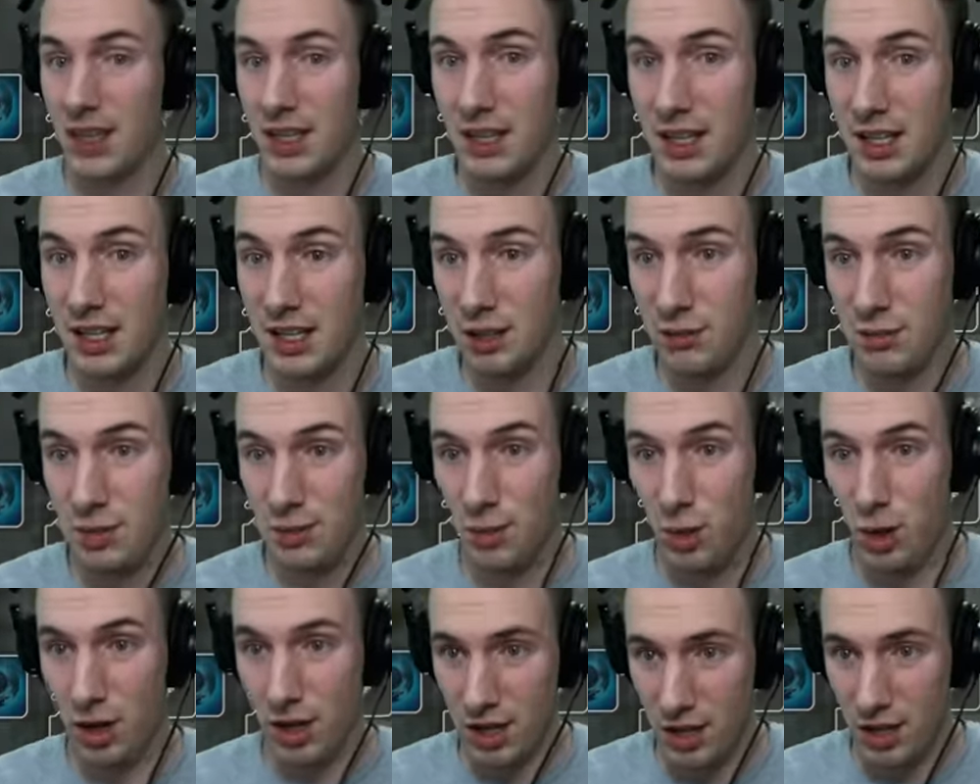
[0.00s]

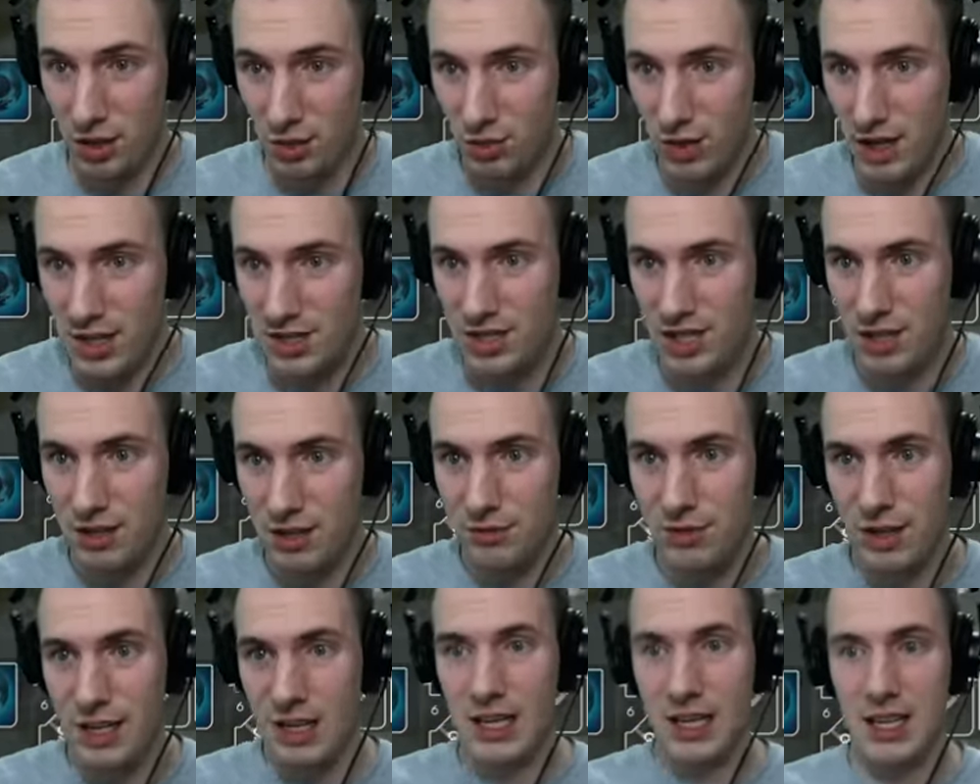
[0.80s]

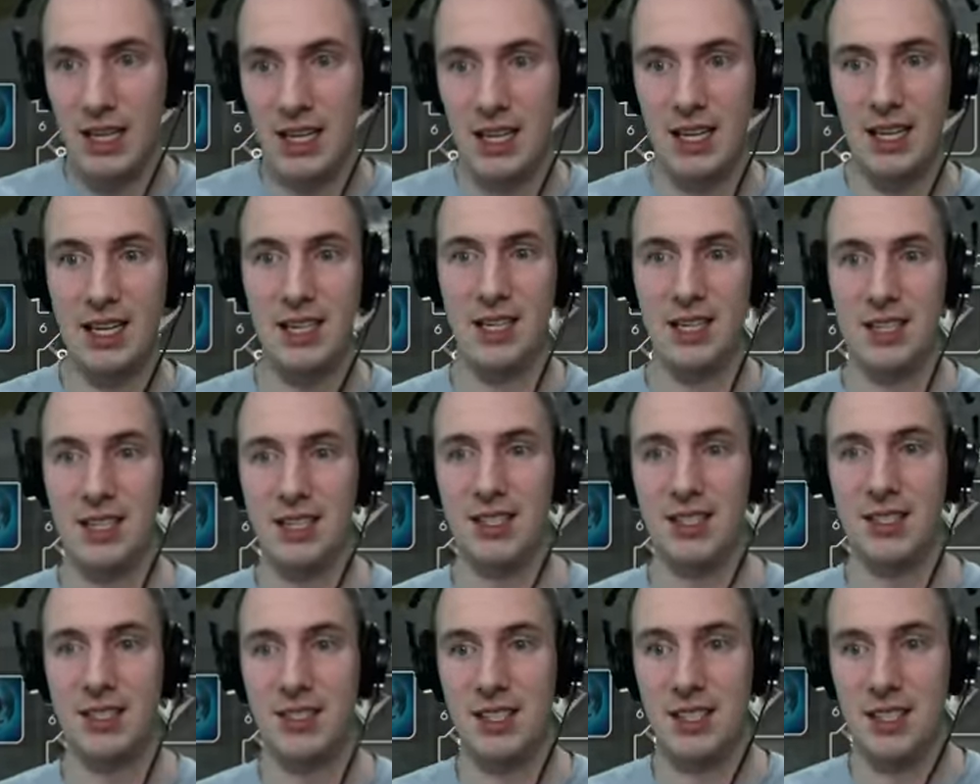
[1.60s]
aggressive. It
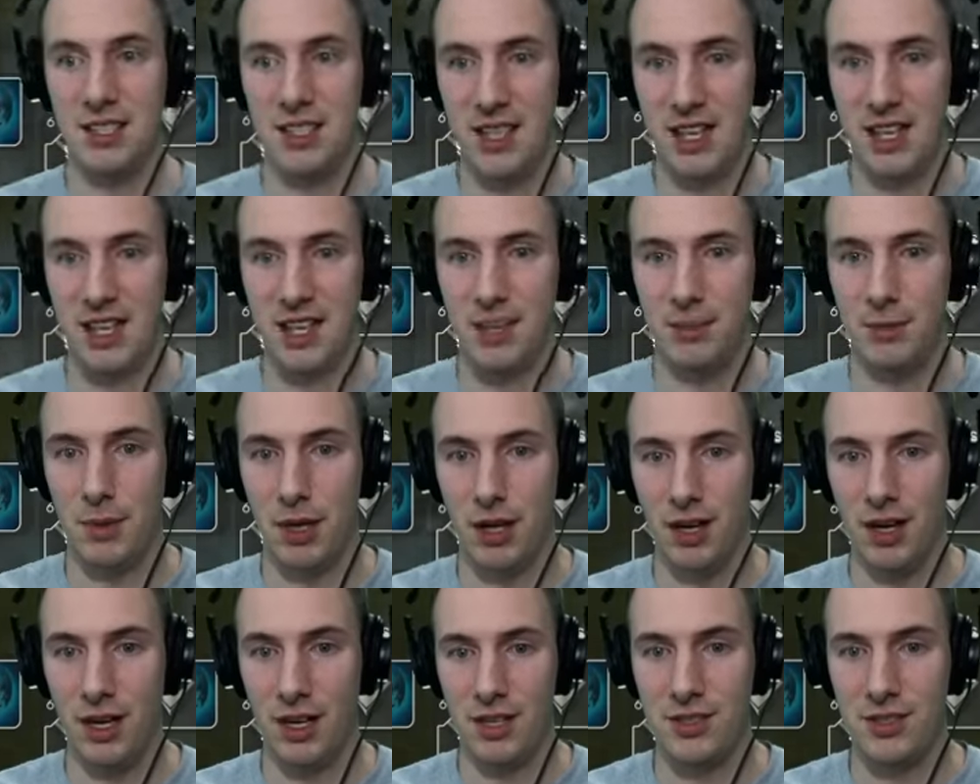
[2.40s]
is damn
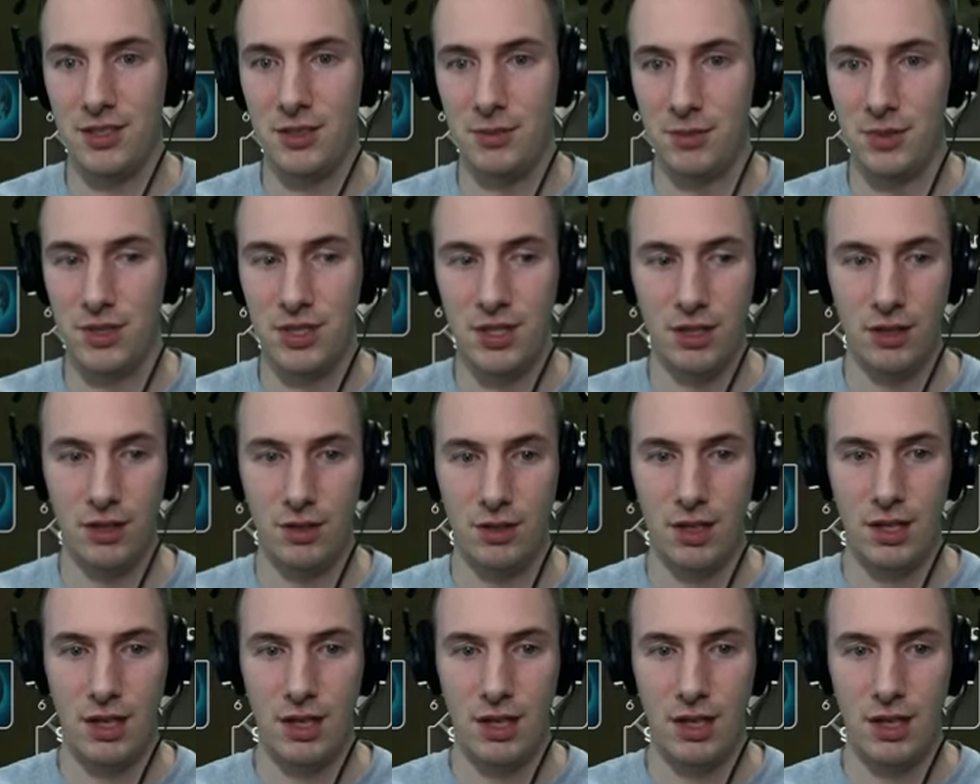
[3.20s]
awesome. So